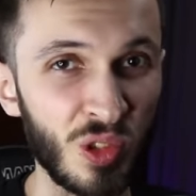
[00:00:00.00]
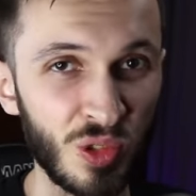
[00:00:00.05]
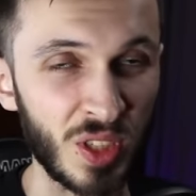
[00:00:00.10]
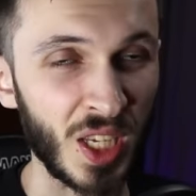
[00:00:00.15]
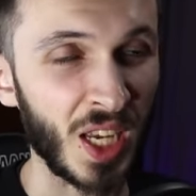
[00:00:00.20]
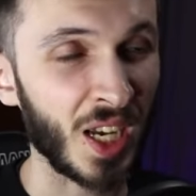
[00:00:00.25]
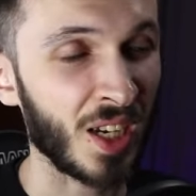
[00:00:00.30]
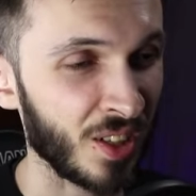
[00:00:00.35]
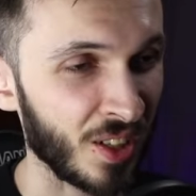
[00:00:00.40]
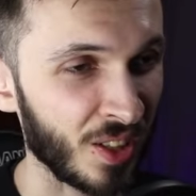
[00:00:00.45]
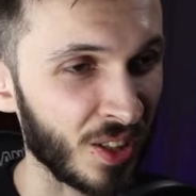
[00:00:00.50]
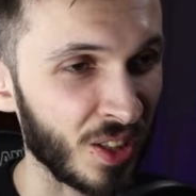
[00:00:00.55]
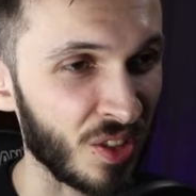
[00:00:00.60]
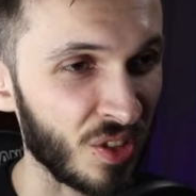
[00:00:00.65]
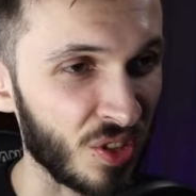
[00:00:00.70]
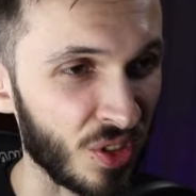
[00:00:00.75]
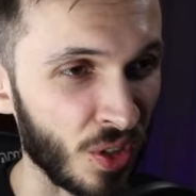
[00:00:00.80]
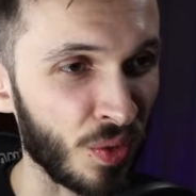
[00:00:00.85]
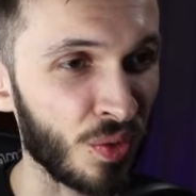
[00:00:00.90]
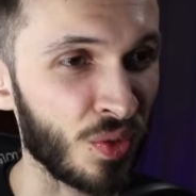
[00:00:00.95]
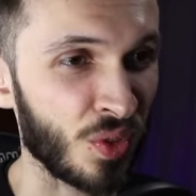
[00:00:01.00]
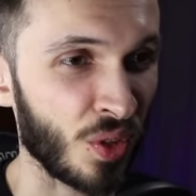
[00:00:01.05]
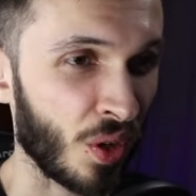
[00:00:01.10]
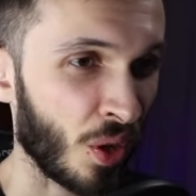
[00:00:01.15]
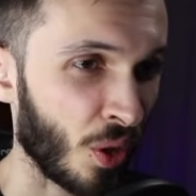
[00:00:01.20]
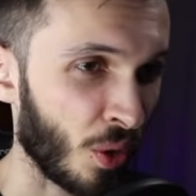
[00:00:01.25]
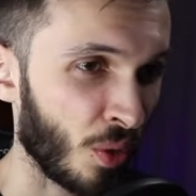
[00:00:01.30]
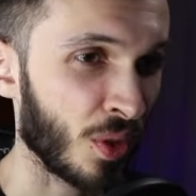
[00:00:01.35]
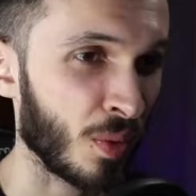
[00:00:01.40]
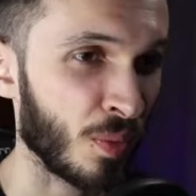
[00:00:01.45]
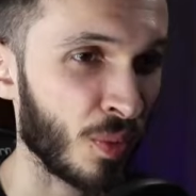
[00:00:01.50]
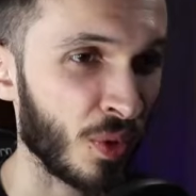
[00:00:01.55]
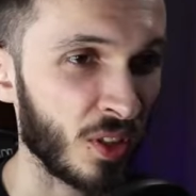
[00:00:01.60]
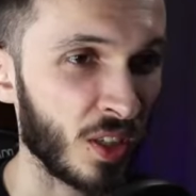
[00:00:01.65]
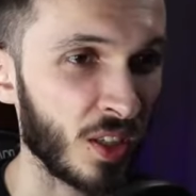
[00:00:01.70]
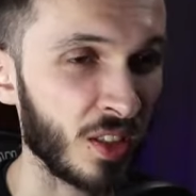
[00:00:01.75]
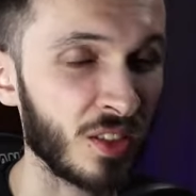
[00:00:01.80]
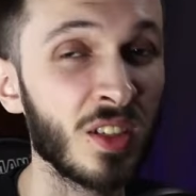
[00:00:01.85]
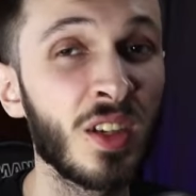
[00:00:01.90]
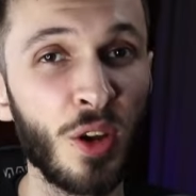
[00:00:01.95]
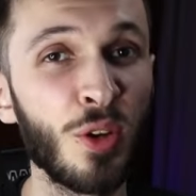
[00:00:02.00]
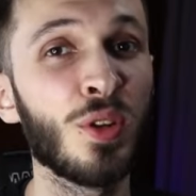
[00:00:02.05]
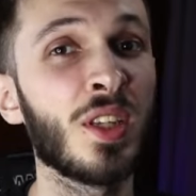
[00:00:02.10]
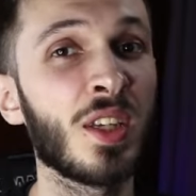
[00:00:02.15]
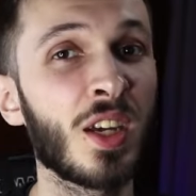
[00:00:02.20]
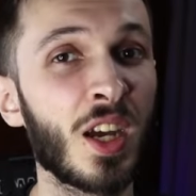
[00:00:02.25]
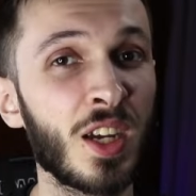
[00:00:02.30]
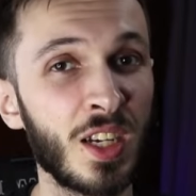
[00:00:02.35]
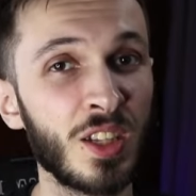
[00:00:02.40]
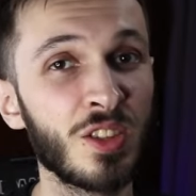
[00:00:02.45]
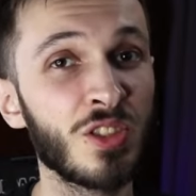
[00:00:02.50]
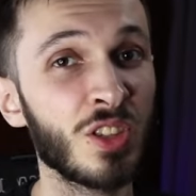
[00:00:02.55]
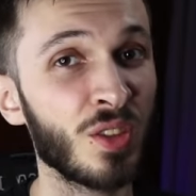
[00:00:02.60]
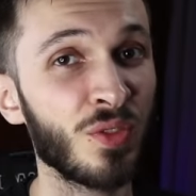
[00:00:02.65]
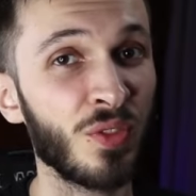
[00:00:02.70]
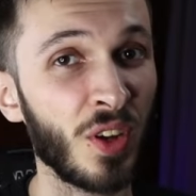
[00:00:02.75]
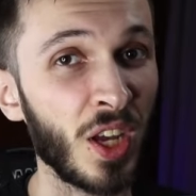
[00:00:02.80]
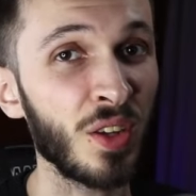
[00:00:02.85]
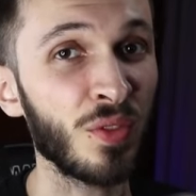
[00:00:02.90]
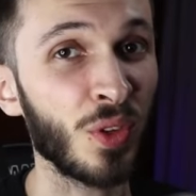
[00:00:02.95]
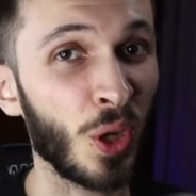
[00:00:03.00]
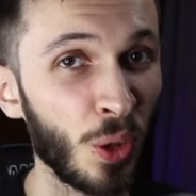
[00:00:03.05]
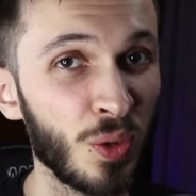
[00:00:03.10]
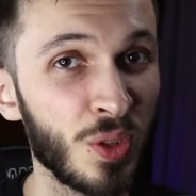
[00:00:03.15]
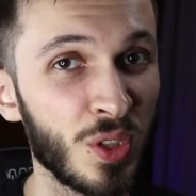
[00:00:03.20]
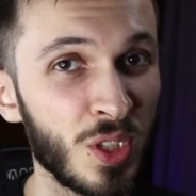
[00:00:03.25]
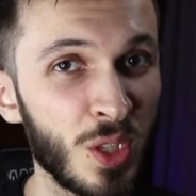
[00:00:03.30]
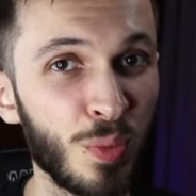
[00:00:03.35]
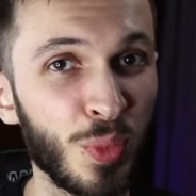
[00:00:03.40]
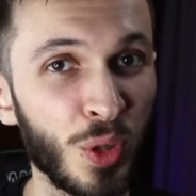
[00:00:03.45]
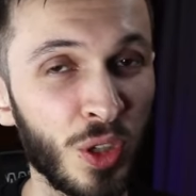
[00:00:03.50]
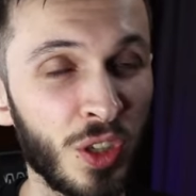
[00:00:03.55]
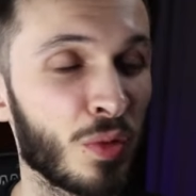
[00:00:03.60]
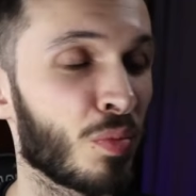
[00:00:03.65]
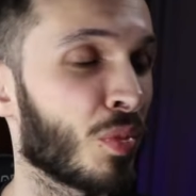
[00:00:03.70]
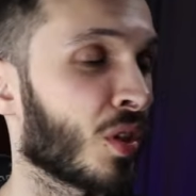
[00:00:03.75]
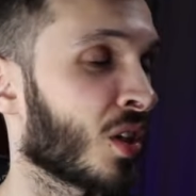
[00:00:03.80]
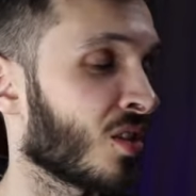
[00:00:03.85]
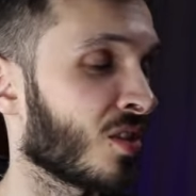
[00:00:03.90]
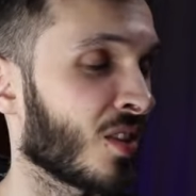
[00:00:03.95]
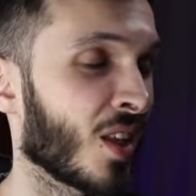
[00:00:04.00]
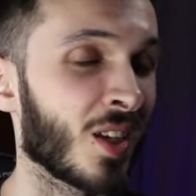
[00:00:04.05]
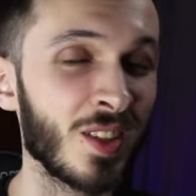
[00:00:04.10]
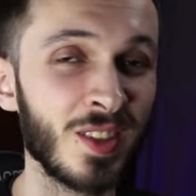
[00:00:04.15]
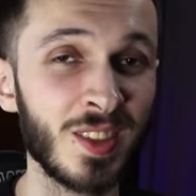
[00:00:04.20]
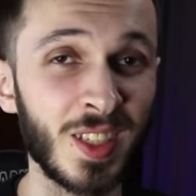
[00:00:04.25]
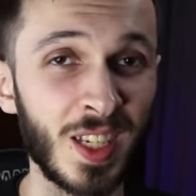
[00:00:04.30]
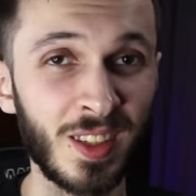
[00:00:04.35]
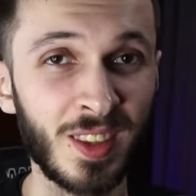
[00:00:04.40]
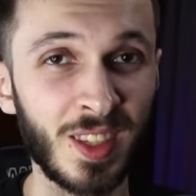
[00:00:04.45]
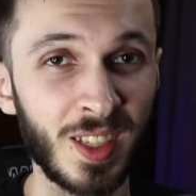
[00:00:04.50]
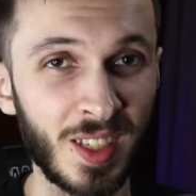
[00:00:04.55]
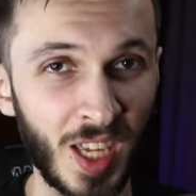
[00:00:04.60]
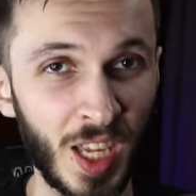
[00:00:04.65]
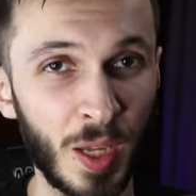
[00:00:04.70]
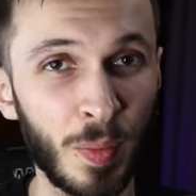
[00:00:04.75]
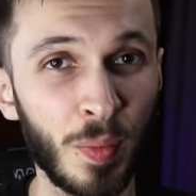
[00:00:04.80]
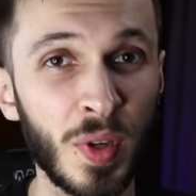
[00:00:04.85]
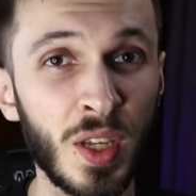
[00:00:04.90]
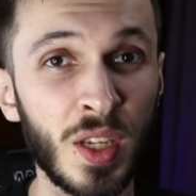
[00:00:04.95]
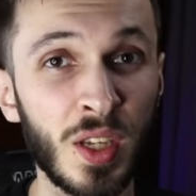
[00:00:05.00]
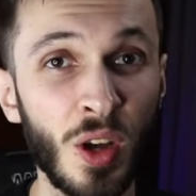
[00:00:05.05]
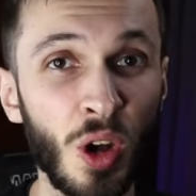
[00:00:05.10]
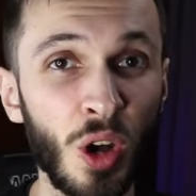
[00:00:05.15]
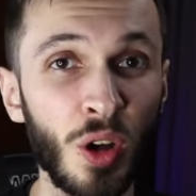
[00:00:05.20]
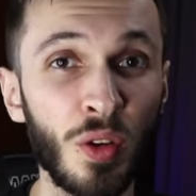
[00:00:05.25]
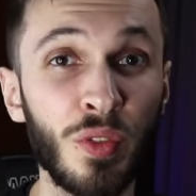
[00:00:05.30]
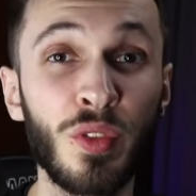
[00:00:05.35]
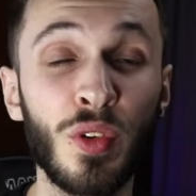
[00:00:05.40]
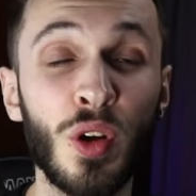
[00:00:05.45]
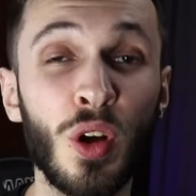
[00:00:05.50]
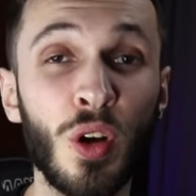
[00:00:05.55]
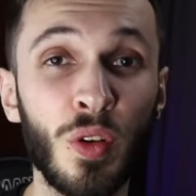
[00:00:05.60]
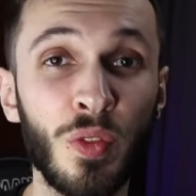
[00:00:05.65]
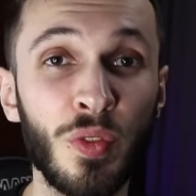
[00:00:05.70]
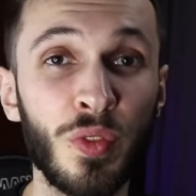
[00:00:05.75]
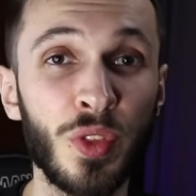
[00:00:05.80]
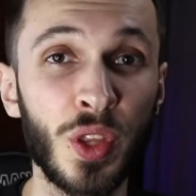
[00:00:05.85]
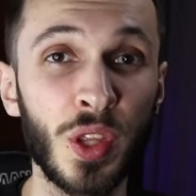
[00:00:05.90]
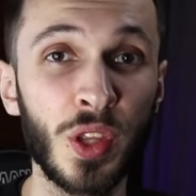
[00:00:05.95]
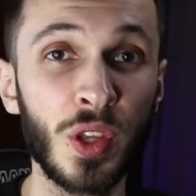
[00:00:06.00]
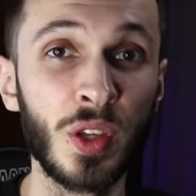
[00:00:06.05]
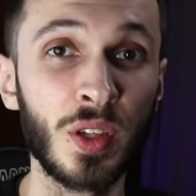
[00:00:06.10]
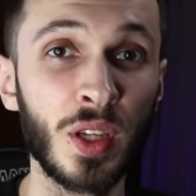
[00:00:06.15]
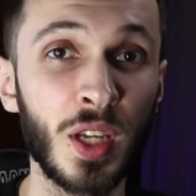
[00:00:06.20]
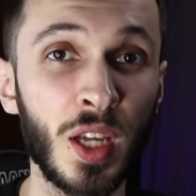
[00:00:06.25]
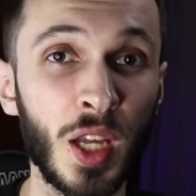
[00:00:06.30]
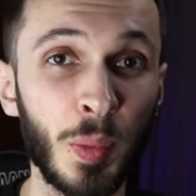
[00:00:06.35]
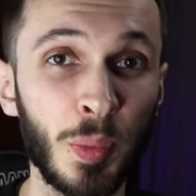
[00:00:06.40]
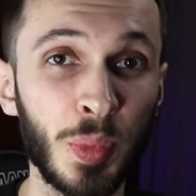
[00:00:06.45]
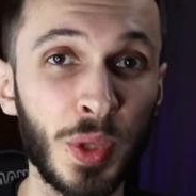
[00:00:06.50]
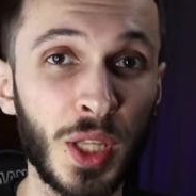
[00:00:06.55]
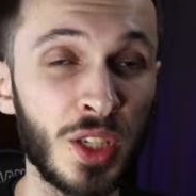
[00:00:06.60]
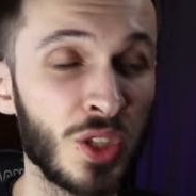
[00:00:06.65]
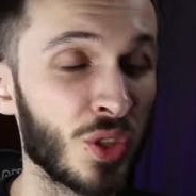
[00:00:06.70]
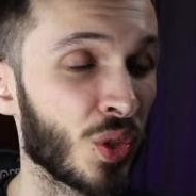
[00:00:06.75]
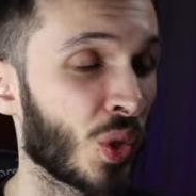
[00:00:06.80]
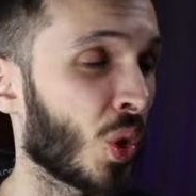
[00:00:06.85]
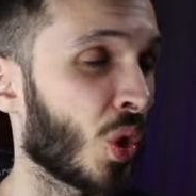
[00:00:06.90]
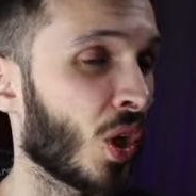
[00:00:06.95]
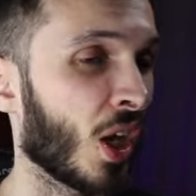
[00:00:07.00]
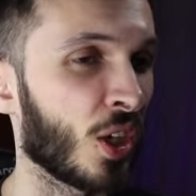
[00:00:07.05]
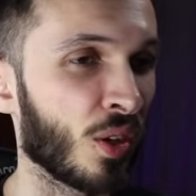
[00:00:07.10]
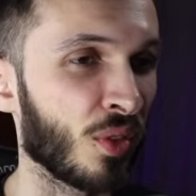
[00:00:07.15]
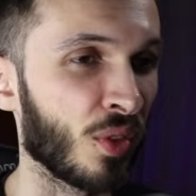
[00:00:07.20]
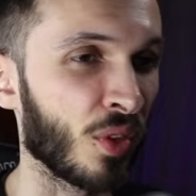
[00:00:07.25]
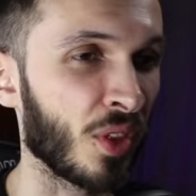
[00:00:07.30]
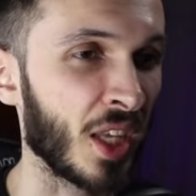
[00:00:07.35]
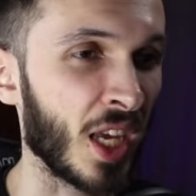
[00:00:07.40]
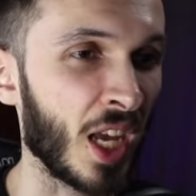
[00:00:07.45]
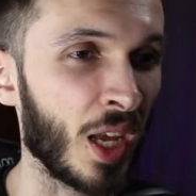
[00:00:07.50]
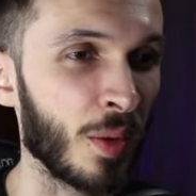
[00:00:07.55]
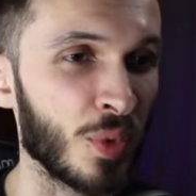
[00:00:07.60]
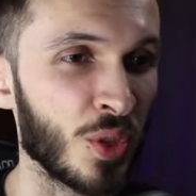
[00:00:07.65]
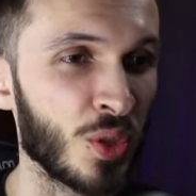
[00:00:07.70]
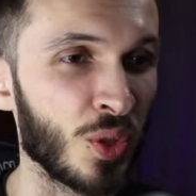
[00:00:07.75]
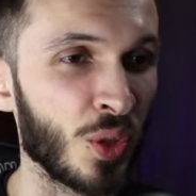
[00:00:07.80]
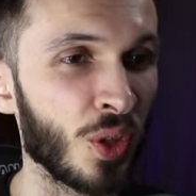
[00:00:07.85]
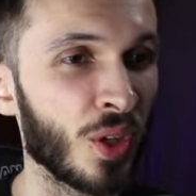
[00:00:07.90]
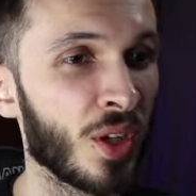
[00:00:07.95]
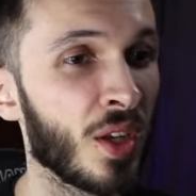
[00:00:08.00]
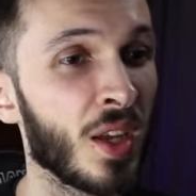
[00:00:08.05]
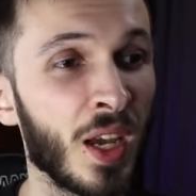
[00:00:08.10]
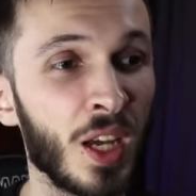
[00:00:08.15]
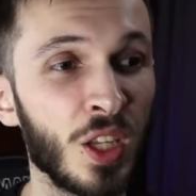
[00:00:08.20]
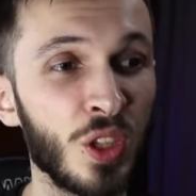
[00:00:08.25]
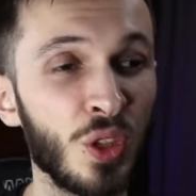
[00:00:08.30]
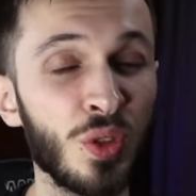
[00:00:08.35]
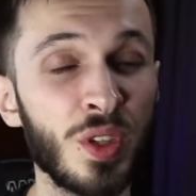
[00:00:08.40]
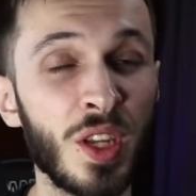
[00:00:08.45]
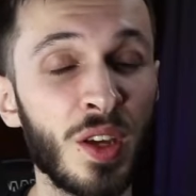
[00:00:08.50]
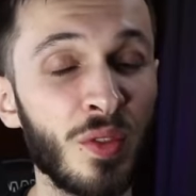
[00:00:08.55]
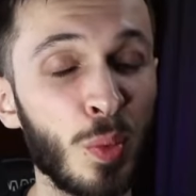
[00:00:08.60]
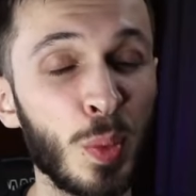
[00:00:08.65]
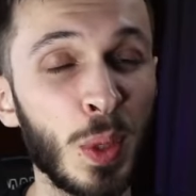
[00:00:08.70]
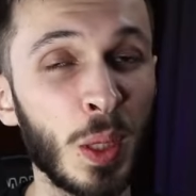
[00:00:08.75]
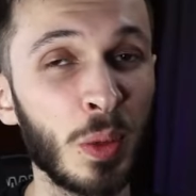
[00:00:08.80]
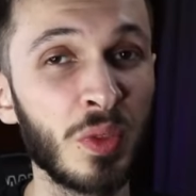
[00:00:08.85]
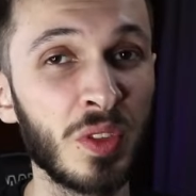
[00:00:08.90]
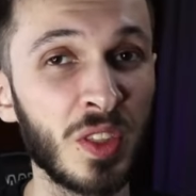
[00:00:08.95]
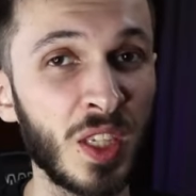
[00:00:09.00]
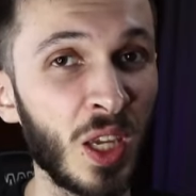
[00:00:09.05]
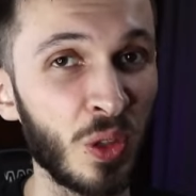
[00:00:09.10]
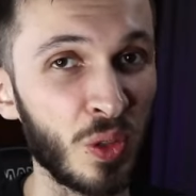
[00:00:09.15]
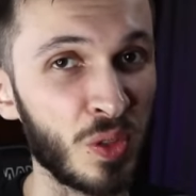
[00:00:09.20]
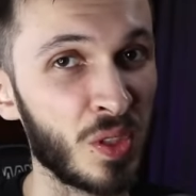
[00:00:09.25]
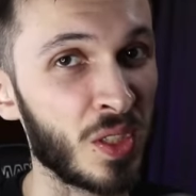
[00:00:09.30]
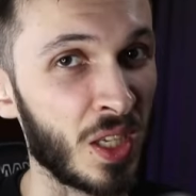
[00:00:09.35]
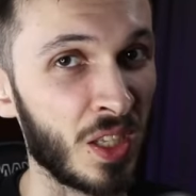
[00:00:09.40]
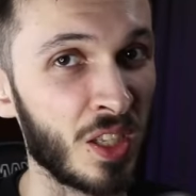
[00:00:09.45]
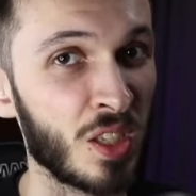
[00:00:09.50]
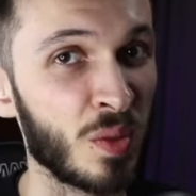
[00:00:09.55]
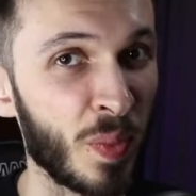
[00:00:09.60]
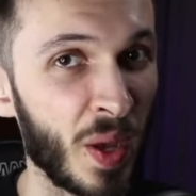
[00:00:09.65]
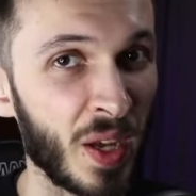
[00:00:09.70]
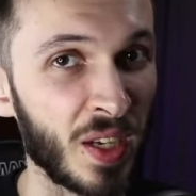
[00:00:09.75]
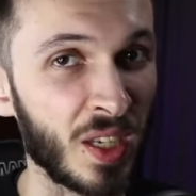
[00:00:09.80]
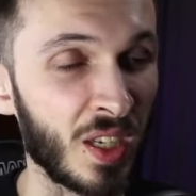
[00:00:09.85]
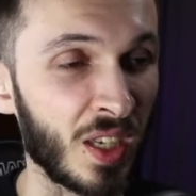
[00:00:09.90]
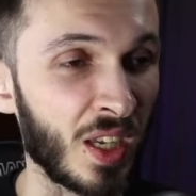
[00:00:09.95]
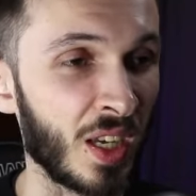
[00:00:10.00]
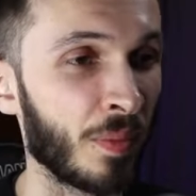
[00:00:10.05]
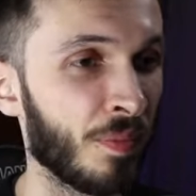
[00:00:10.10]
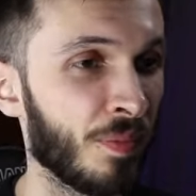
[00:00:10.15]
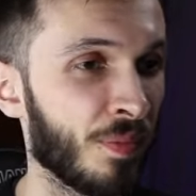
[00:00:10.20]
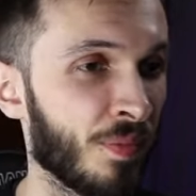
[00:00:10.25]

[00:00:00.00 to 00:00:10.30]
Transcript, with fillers: you technically don't own the product. Only Identity 5 owns the product because they can take the game off of the uh, Play Store and off of the App Store, and you'd never be able to get your skins back again.